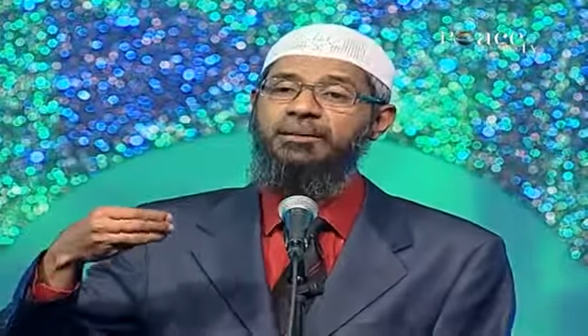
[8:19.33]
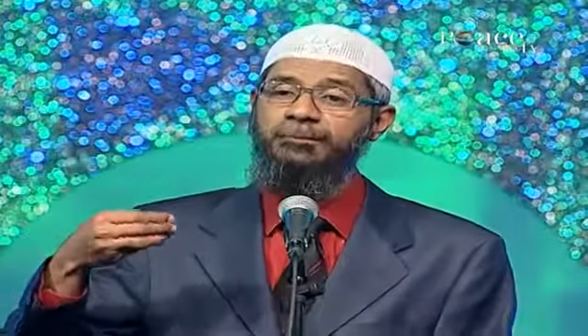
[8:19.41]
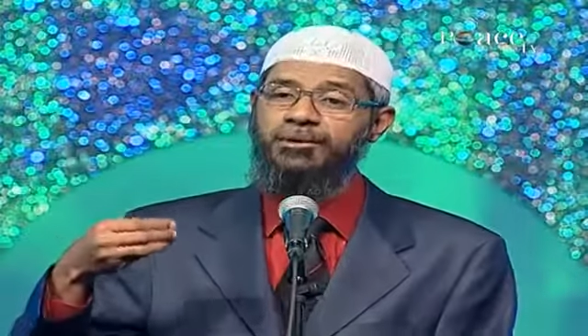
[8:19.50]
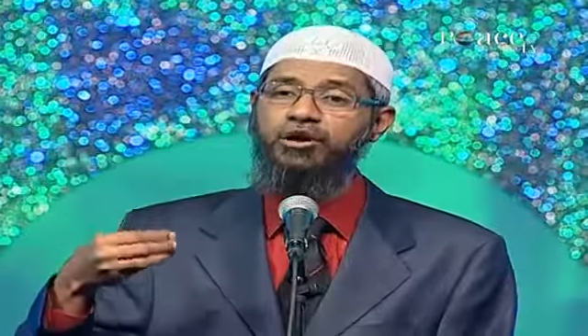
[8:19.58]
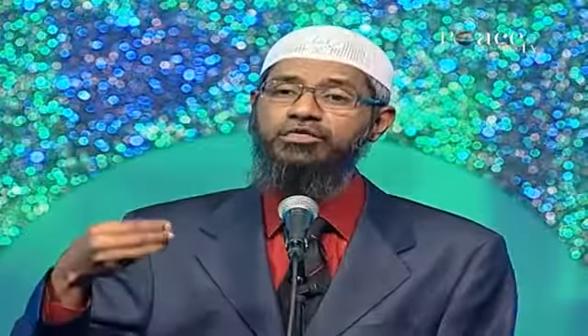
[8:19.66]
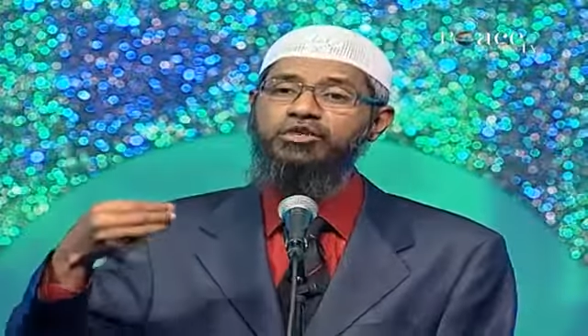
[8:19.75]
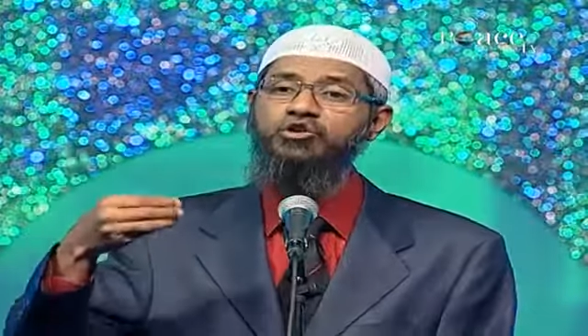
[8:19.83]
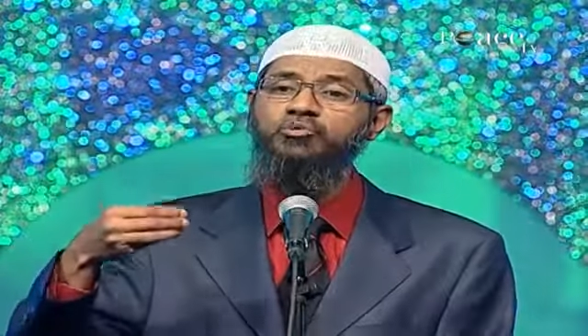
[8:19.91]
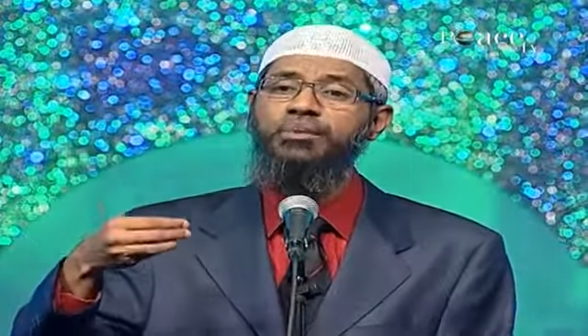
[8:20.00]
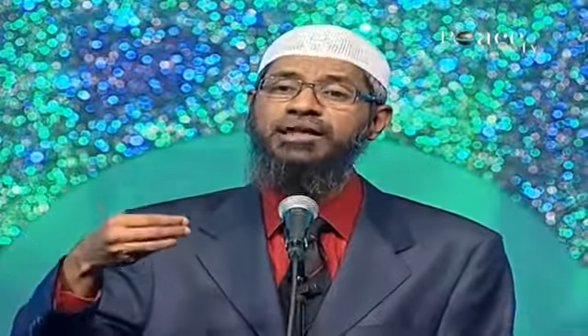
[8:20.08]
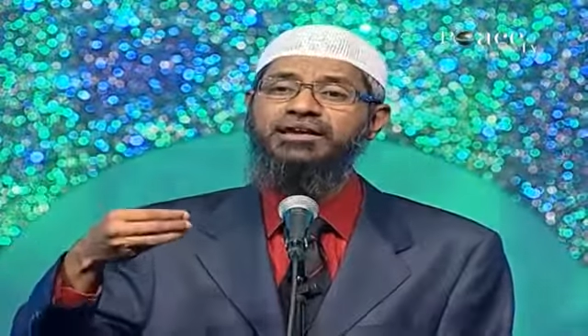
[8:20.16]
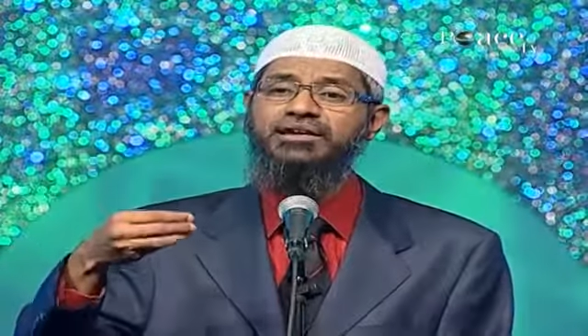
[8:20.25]
Because the
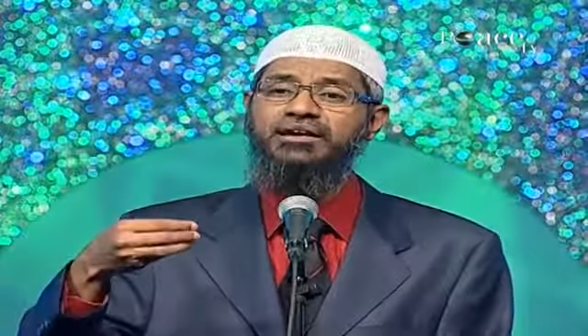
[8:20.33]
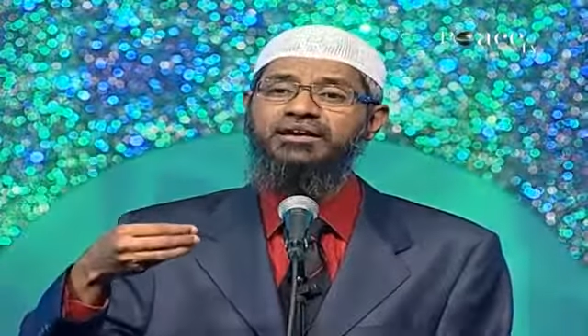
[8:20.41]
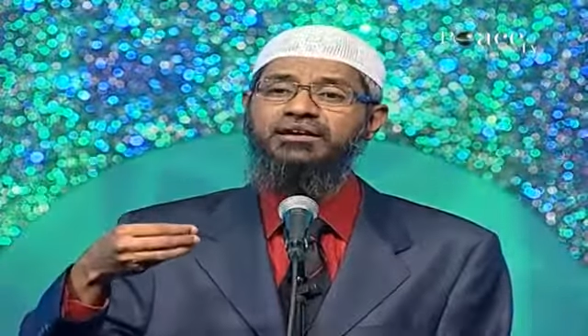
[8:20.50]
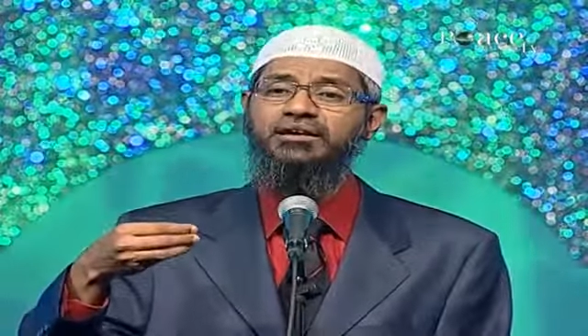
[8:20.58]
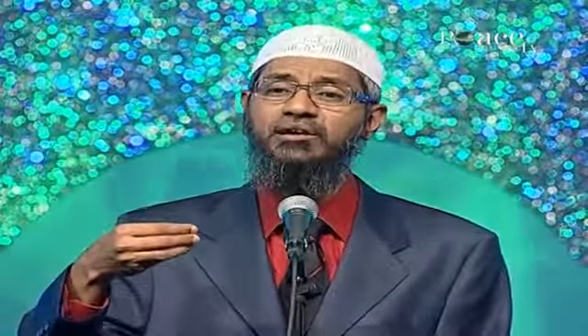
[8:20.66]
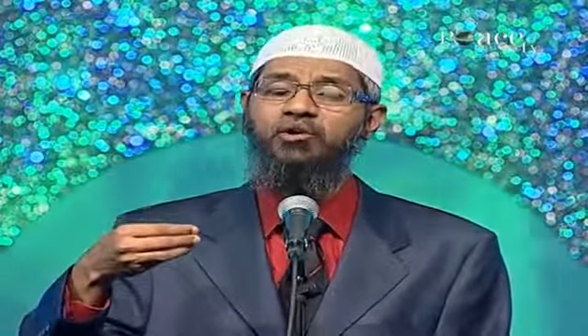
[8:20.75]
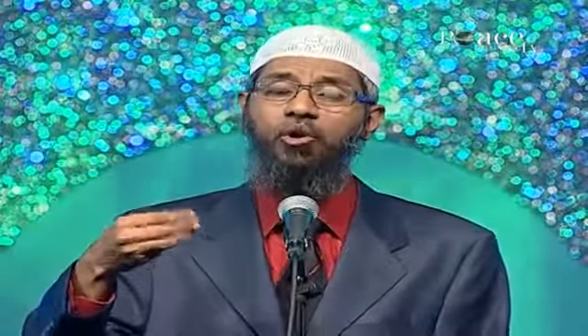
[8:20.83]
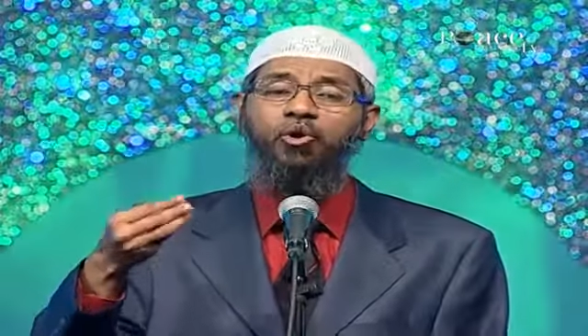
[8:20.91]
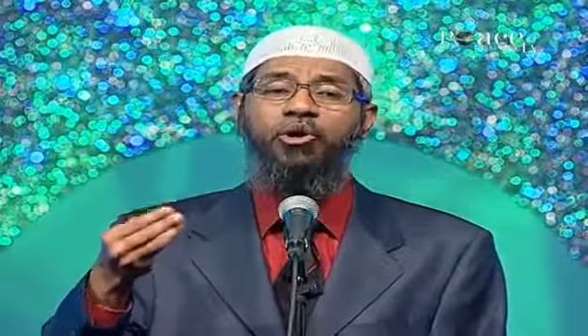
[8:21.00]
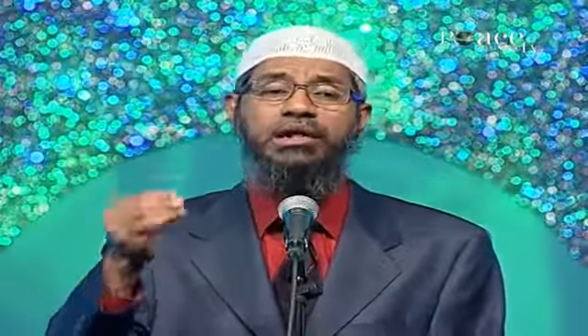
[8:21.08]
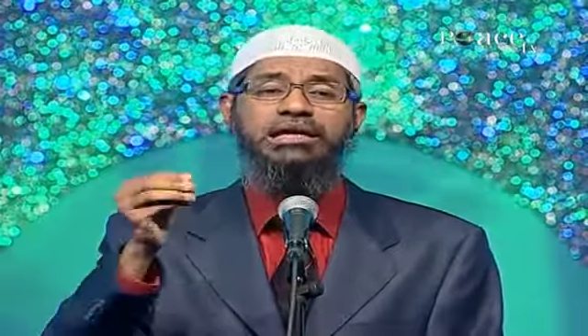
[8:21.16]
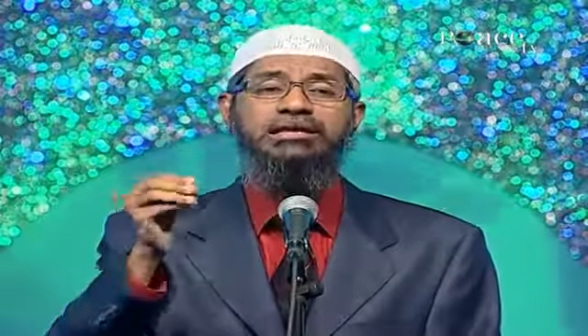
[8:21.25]
human ear
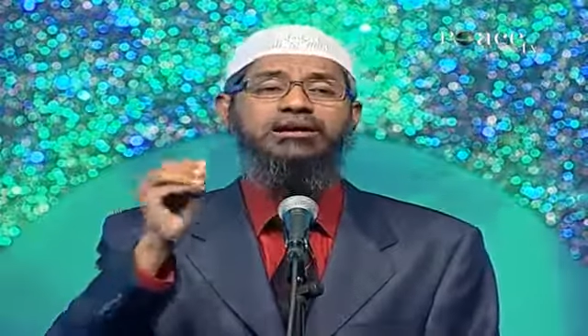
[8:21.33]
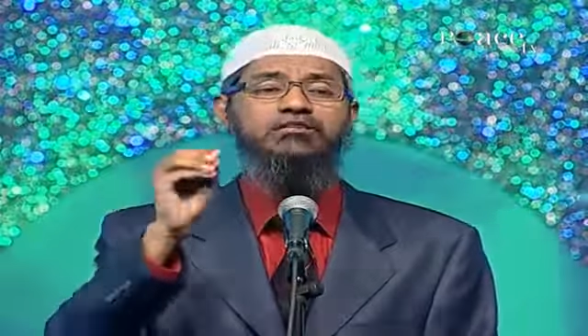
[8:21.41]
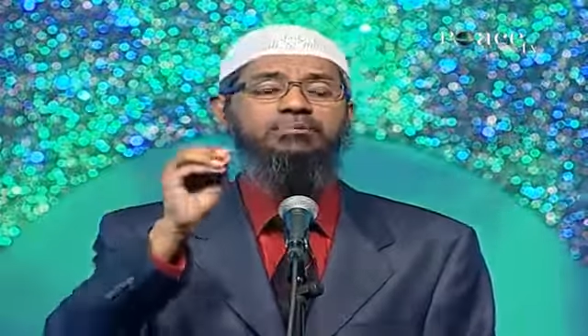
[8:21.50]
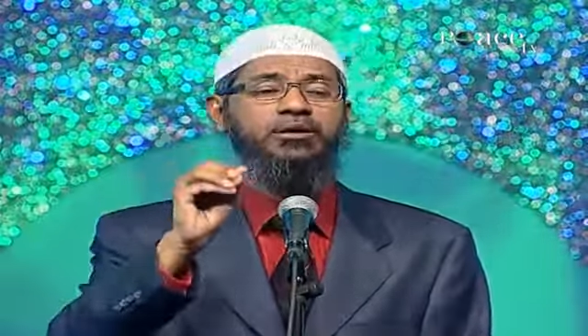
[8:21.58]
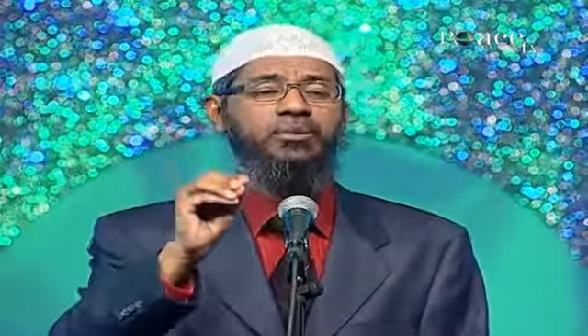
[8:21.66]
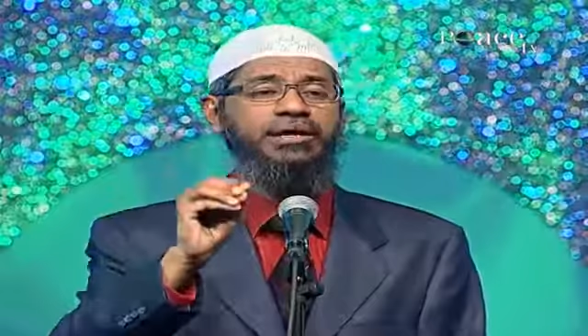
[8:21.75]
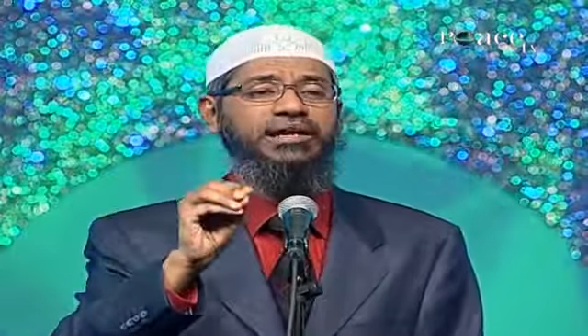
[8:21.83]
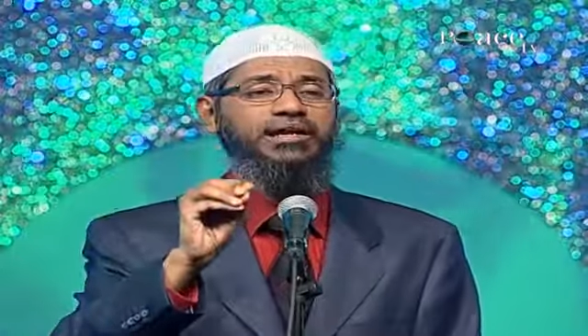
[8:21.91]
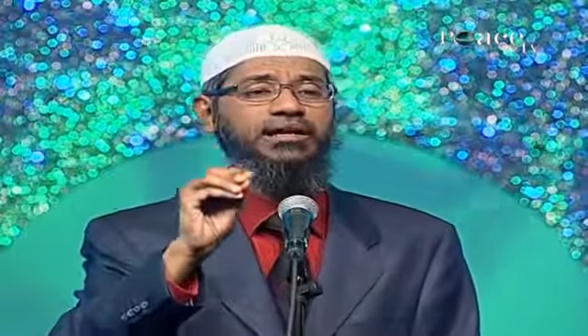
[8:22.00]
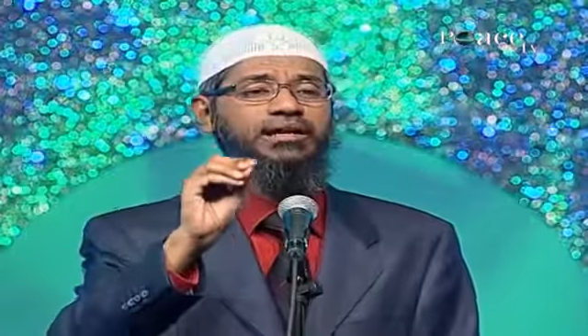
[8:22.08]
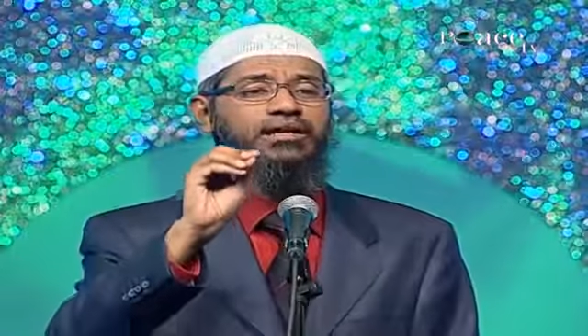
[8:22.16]
only hears between